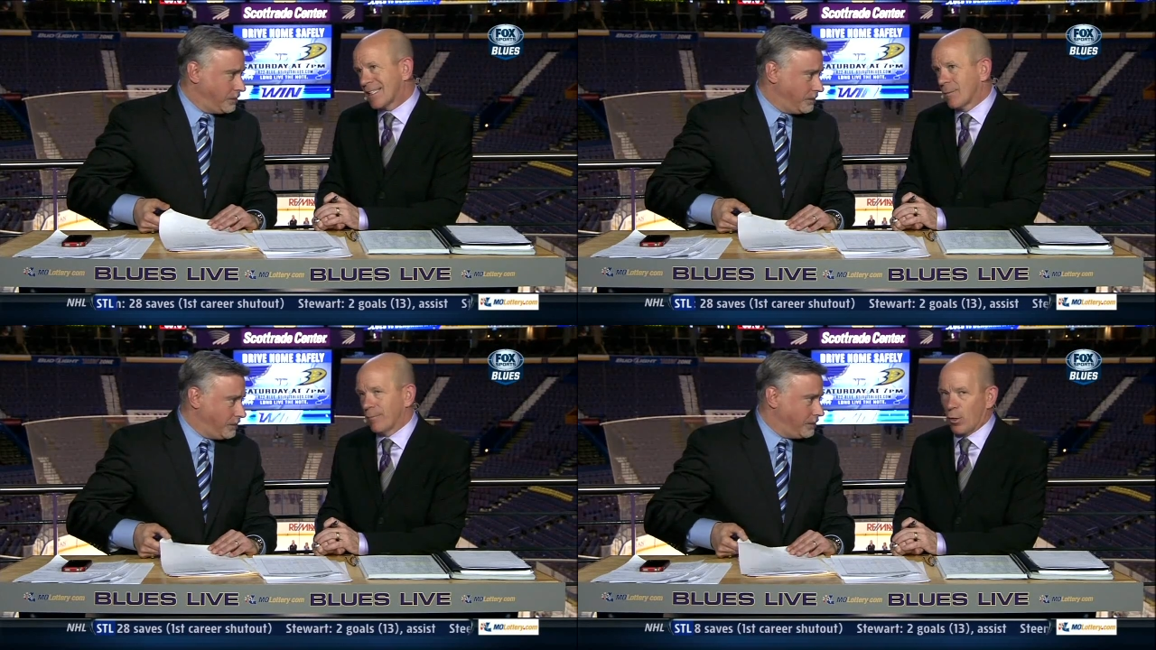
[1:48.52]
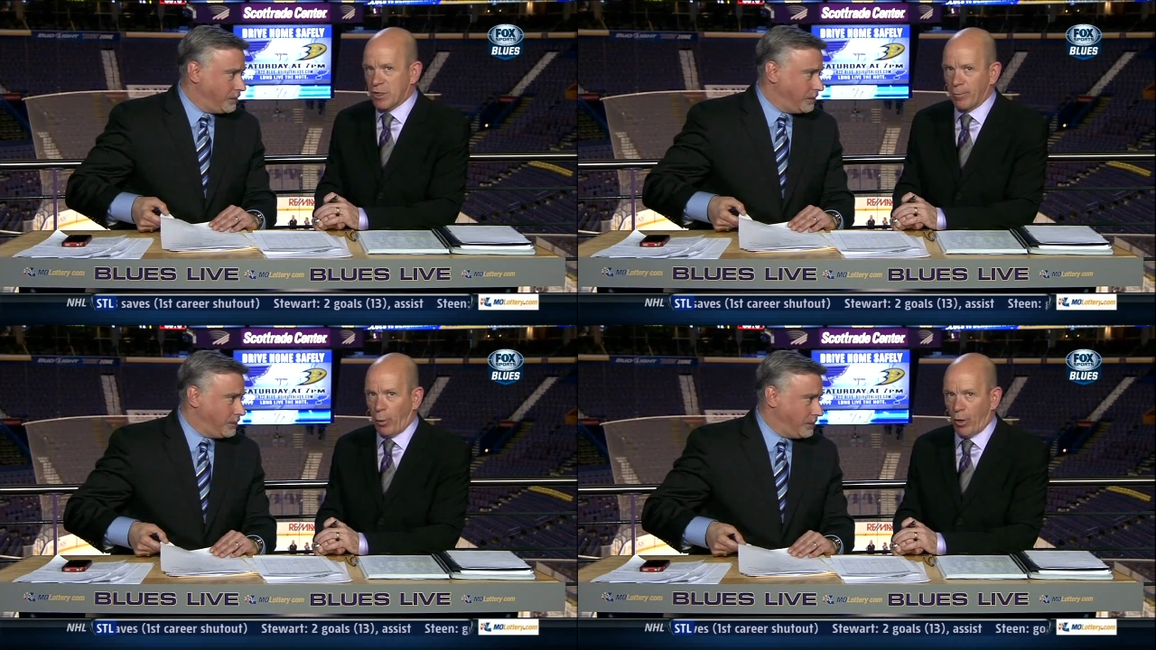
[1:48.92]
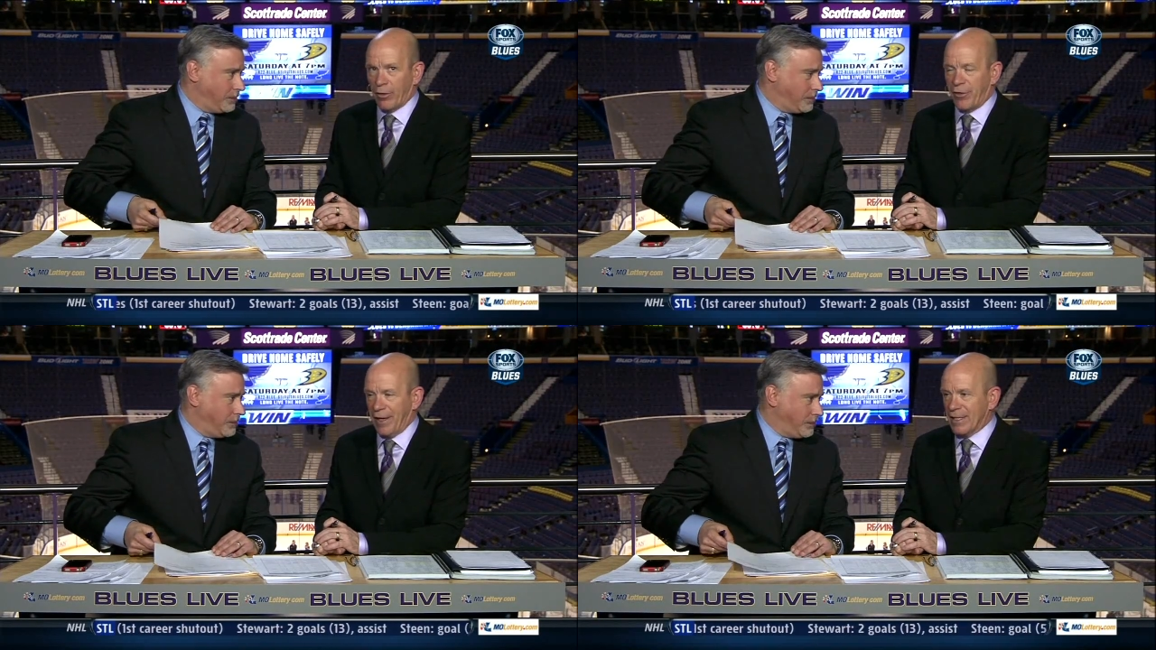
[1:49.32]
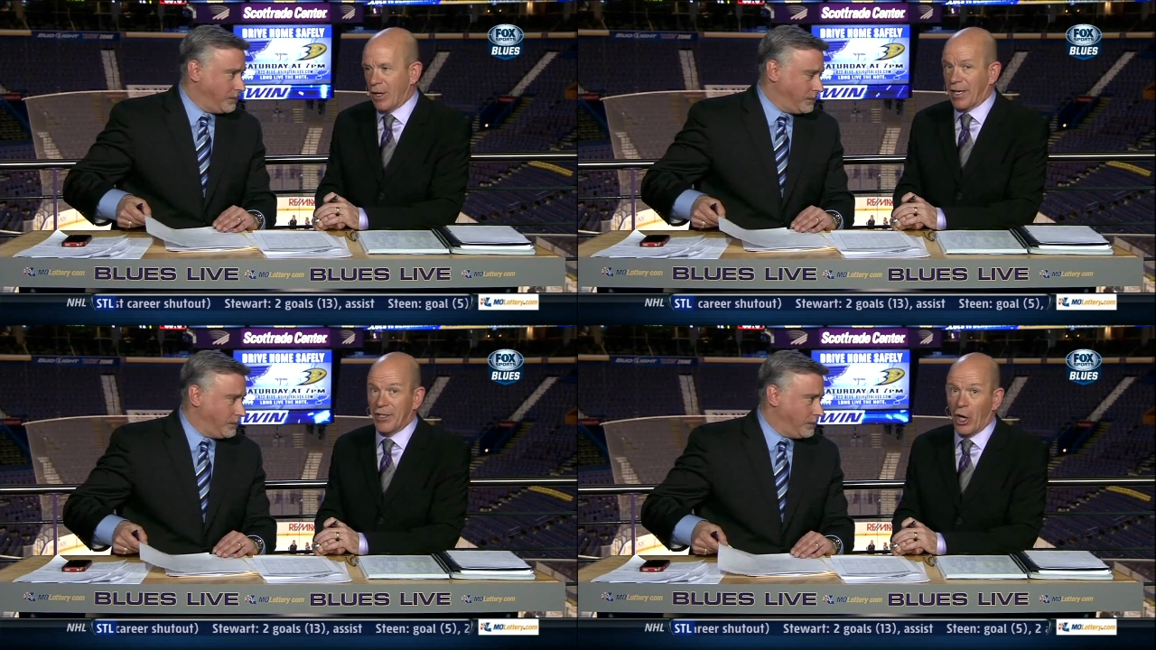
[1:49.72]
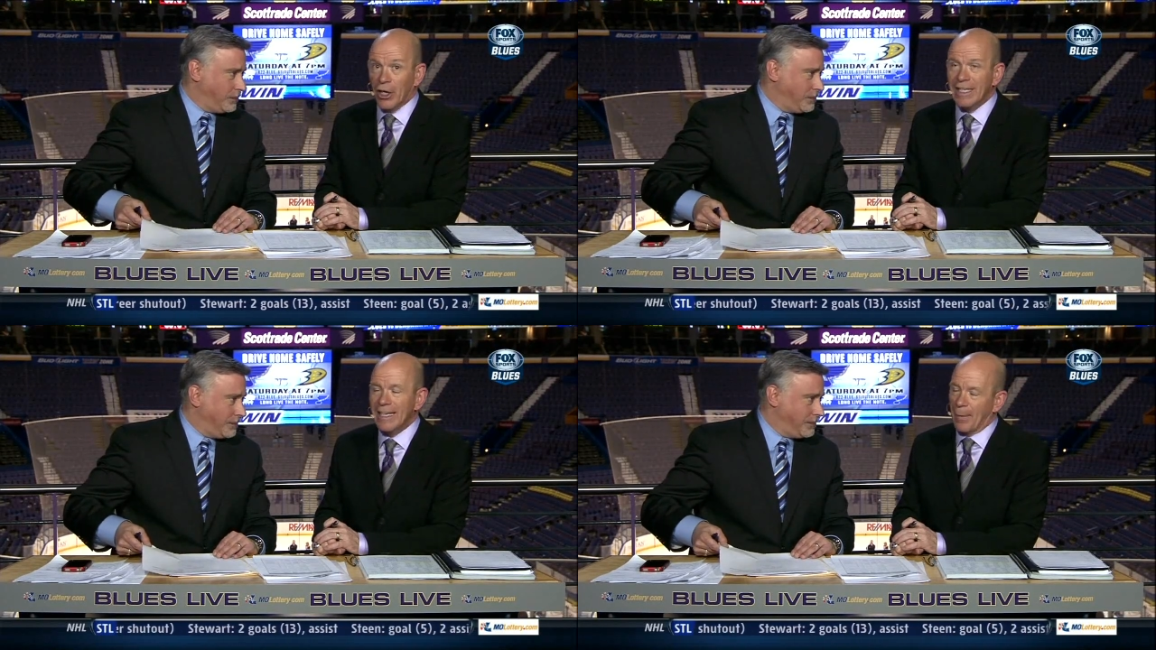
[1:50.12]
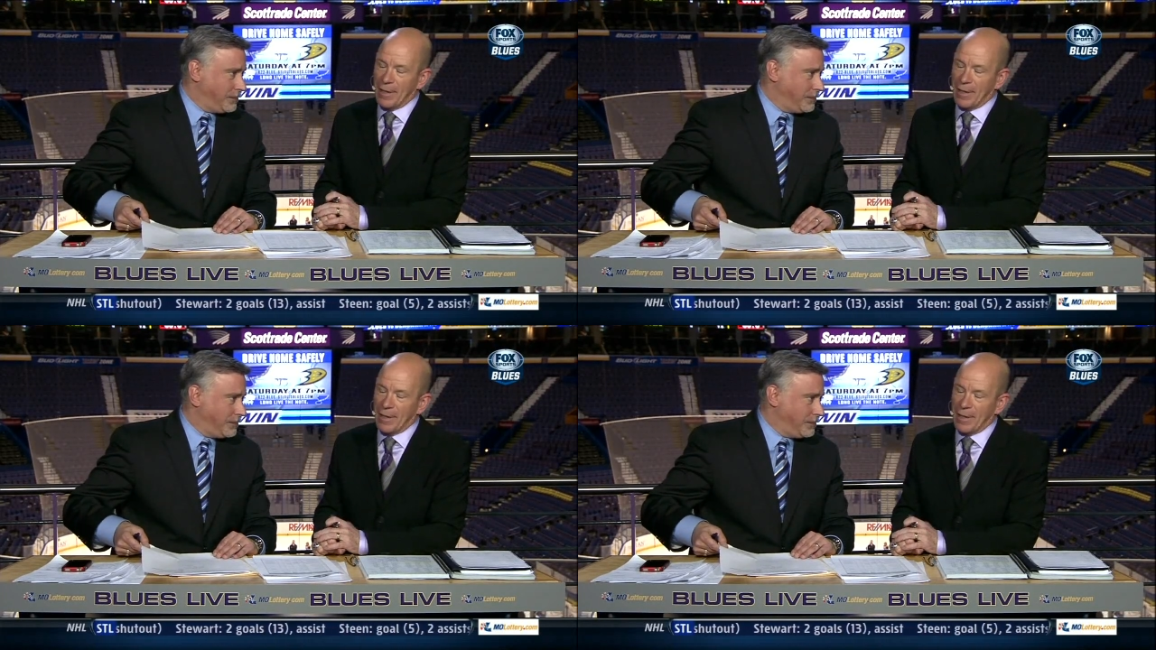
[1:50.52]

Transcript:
Speaker 1: that's the most important thing. He's not a young,